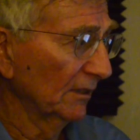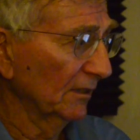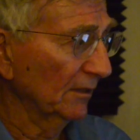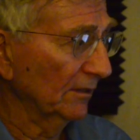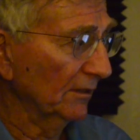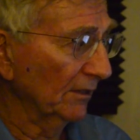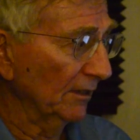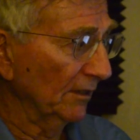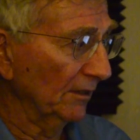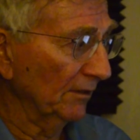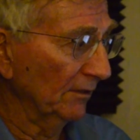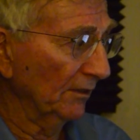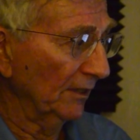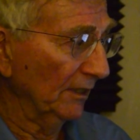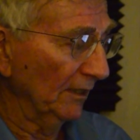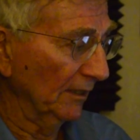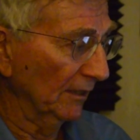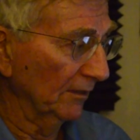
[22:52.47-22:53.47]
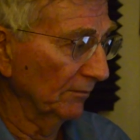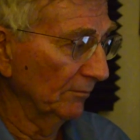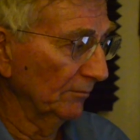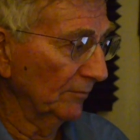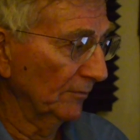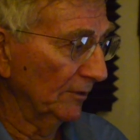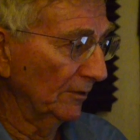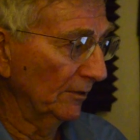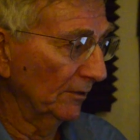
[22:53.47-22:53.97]
the
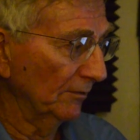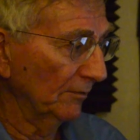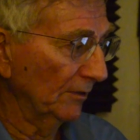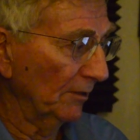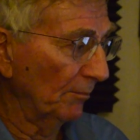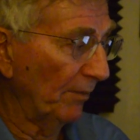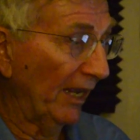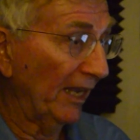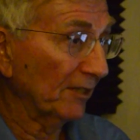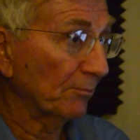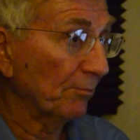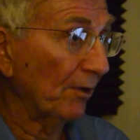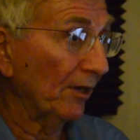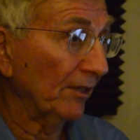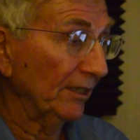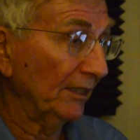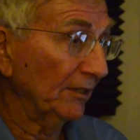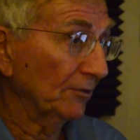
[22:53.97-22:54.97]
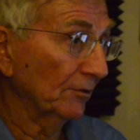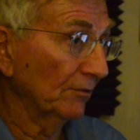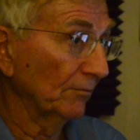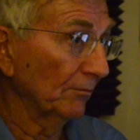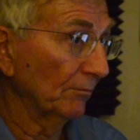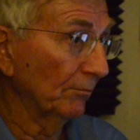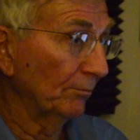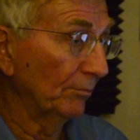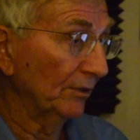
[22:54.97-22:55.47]
Ba'ath Party
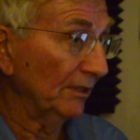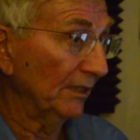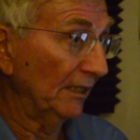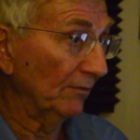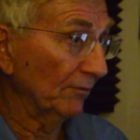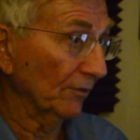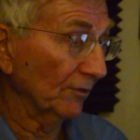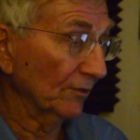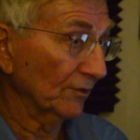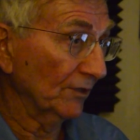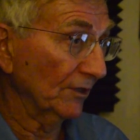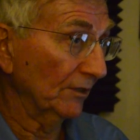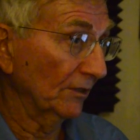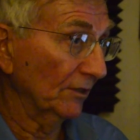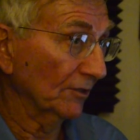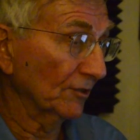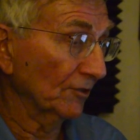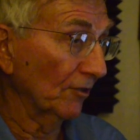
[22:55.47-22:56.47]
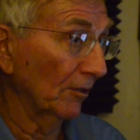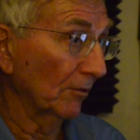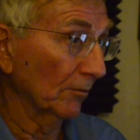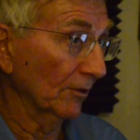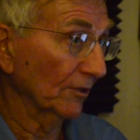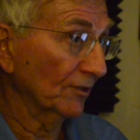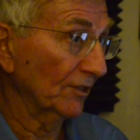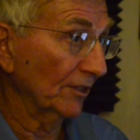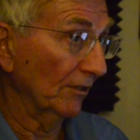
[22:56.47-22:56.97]
believers and the
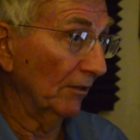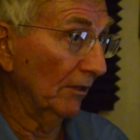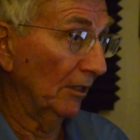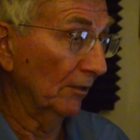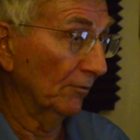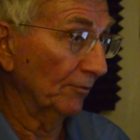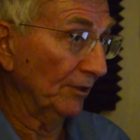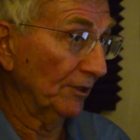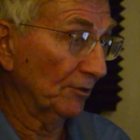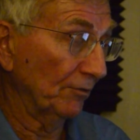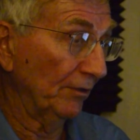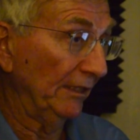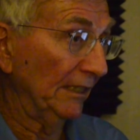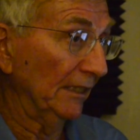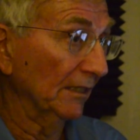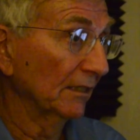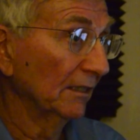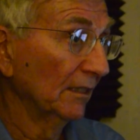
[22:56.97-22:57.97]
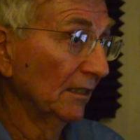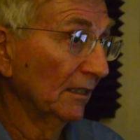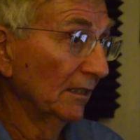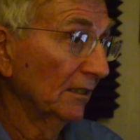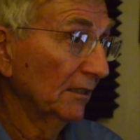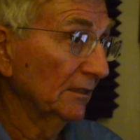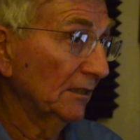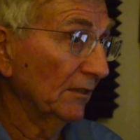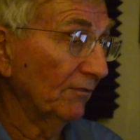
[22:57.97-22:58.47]
stalwarts there all retreated
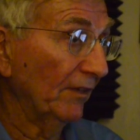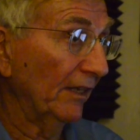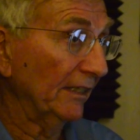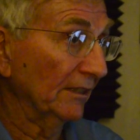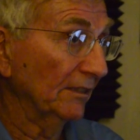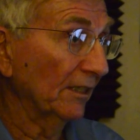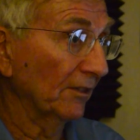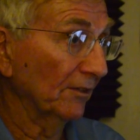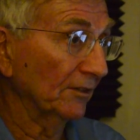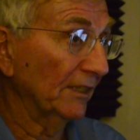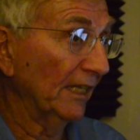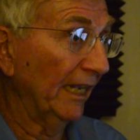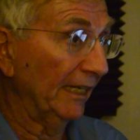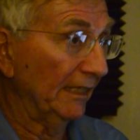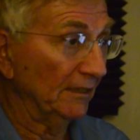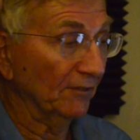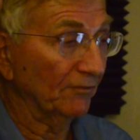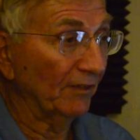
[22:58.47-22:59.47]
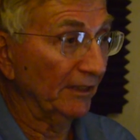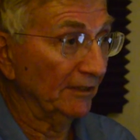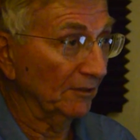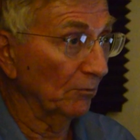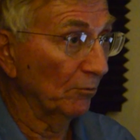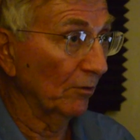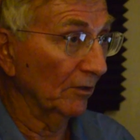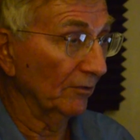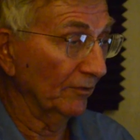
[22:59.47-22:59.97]
to fight another day, to fight the
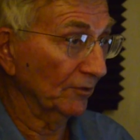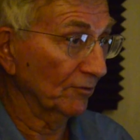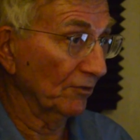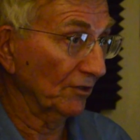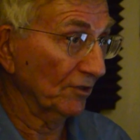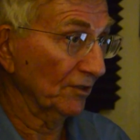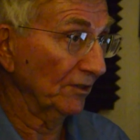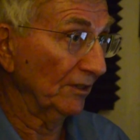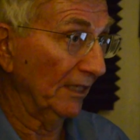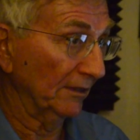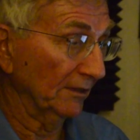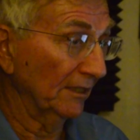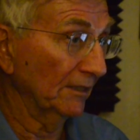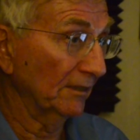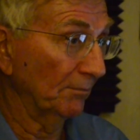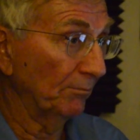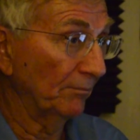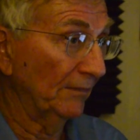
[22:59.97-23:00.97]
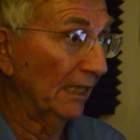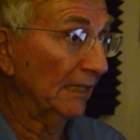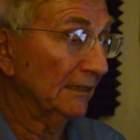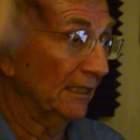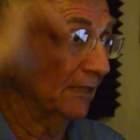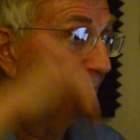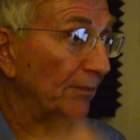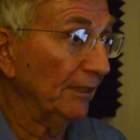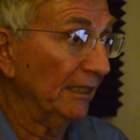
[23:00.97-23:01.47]
war of attrition that
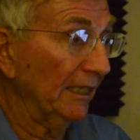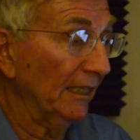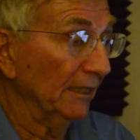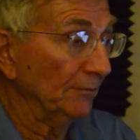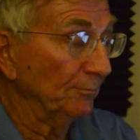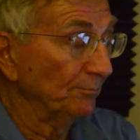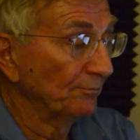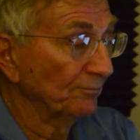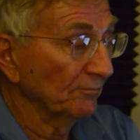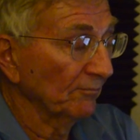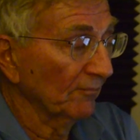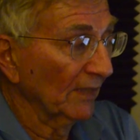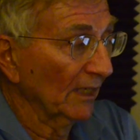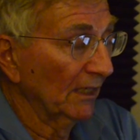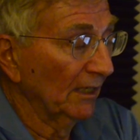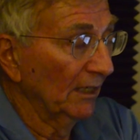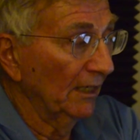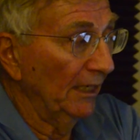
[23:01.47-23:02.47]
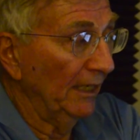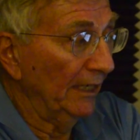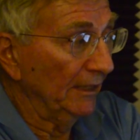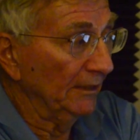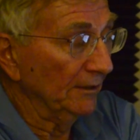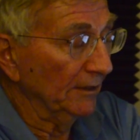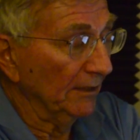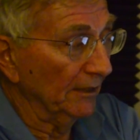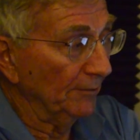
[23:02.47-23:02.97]
did begin.
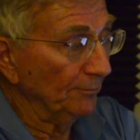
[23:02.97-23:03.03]
And